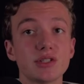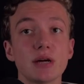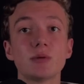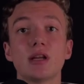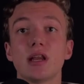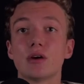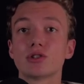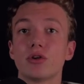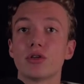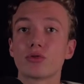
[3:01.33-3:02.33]
stepped in and now
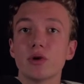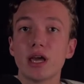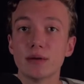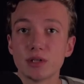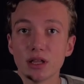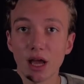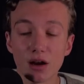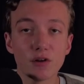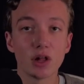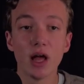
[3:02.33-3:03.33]
started three games in the
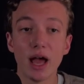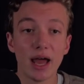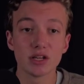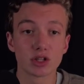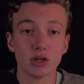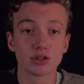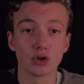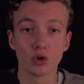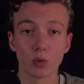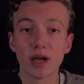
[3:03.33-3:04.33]
NFL and has
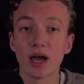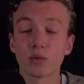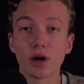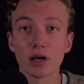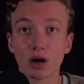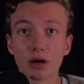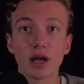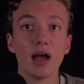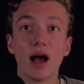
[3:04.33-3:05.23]
looked great at right guard.